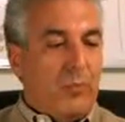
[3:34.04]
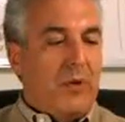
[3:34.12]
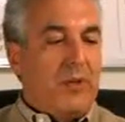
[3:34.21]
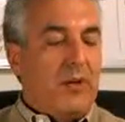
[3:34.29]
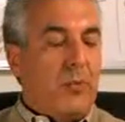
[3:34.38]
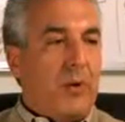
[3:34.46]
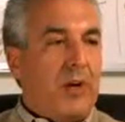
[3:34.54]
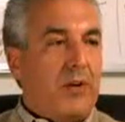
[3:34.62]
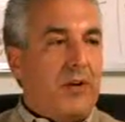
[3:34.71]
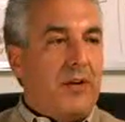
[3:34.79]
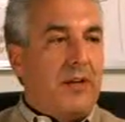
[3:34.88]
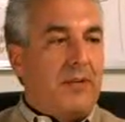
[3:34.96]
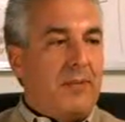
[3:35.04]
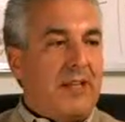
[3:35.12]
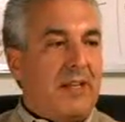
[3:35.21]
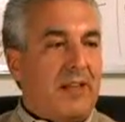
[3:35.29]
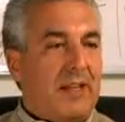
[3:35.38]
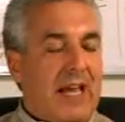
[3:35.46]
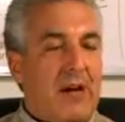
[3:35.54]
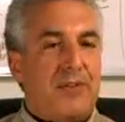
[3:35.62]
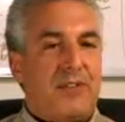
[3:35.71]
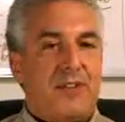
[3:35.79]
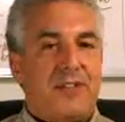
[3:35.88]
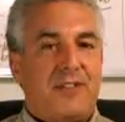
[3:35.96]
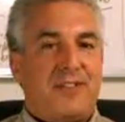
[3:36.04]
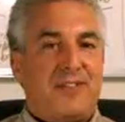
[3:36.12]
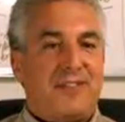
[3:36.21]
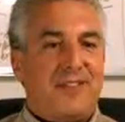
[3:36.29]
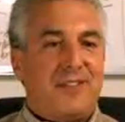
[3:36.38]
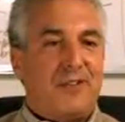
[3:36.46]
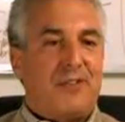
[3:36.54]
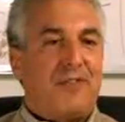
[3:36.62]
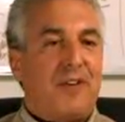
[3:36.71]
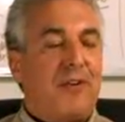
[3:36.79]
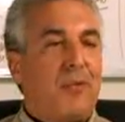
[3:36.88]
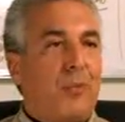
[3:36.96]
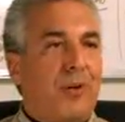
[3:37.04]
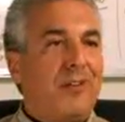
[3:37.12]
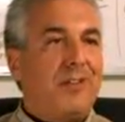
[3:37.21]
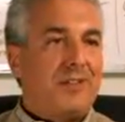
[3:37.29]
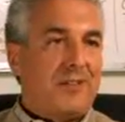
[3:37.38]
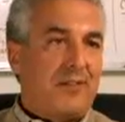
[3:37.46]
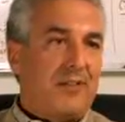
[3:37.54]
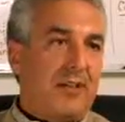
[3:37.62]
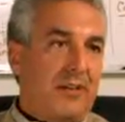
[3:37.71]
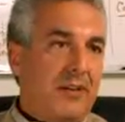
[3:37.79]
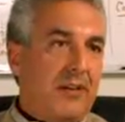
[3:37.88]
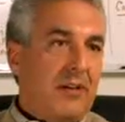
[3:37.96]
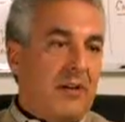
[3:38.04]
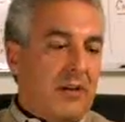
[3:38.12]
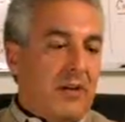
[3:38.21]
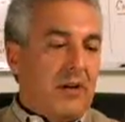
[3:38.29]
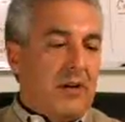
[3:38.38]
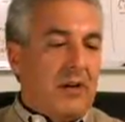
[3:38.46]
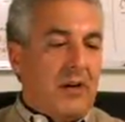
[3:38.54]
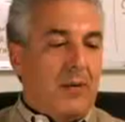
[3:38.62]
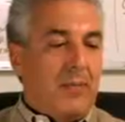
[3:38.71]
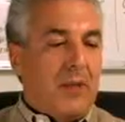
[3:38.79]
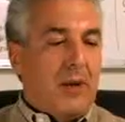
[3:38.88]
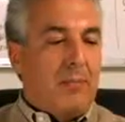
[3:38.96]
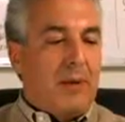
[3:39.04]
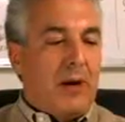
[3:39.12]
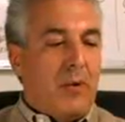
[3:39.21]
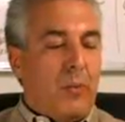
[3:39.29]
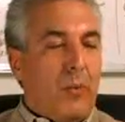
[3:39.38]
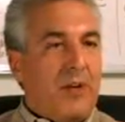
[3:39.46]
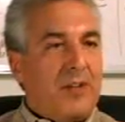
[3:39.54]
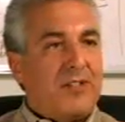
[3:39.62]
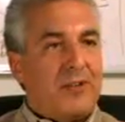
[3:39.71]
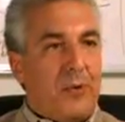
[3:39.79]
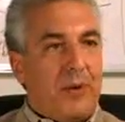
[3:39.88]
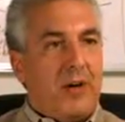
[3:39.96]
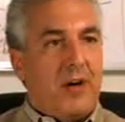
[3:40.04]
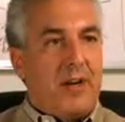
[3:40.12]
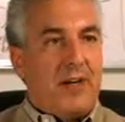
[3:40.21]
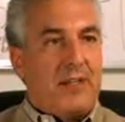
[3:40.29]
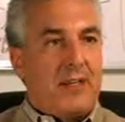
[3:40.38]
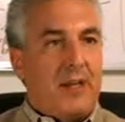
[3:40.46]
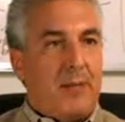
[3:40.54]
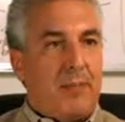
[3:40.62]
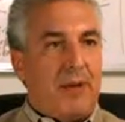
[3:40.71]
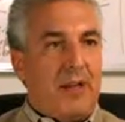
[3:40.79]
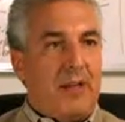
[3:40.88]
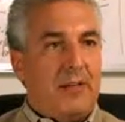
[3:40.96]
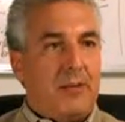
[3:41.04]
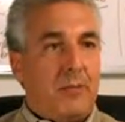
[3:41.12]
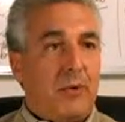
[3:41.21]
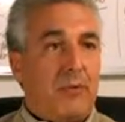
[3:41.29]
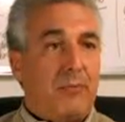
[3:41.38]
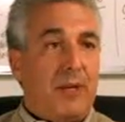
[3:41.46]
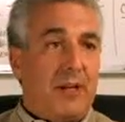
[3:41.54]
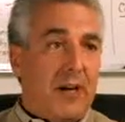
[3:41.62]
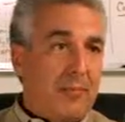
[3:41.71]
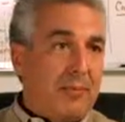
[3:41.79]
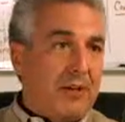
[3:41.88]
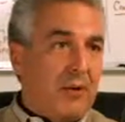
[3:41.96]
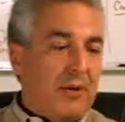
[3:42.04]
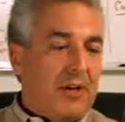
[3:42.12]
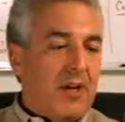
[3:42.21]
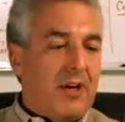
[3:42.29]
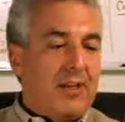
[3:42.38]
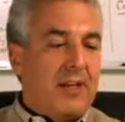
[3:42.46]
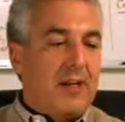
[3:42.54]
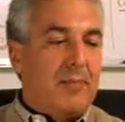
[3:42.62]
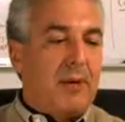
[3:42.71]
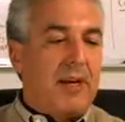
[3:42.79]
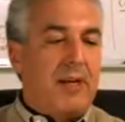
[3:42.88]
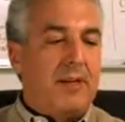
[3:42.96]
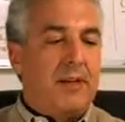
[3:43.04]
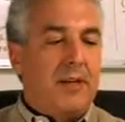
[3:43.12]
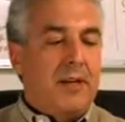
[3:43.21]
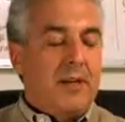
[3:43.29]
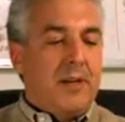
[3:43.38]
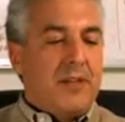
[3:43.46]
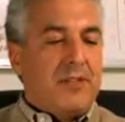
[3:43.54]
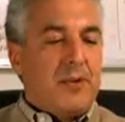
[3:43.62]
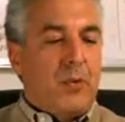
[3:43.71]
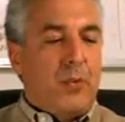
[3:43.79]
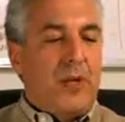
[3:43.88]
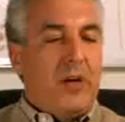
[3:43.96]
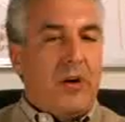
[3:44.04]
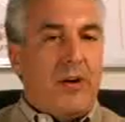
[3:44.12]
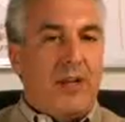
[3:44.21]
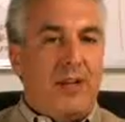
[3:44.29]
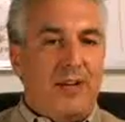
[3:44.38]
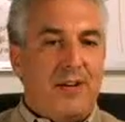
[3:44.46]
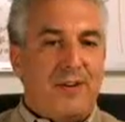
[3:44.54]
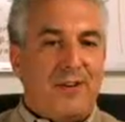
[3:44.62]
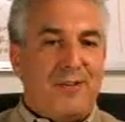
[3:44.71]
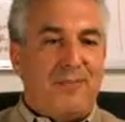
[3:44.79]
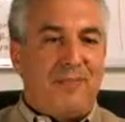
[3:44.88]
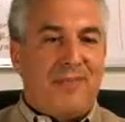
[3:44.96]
it allows us to look very realistically about what is going on in a campaign and what may not be going on in a campaign. So we are here